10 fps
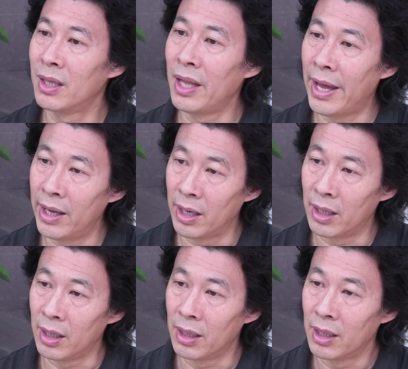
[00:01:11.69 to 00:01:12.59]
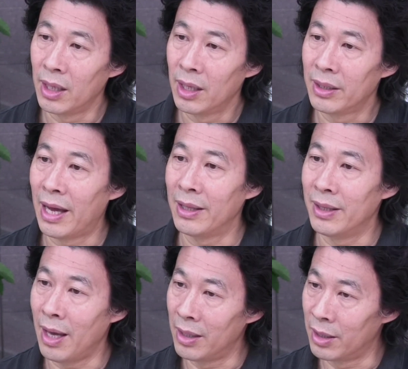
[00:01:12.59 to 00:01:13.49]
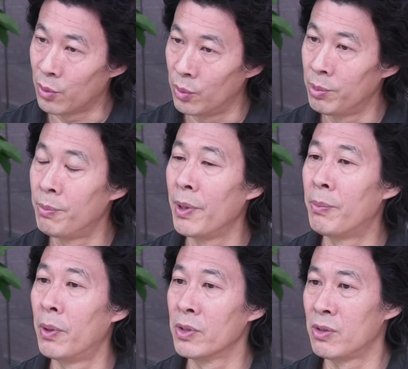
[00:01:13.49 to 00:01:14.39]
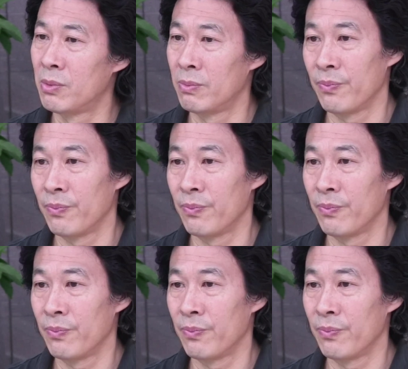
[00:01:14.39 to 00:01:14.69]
a layer that the other group of people's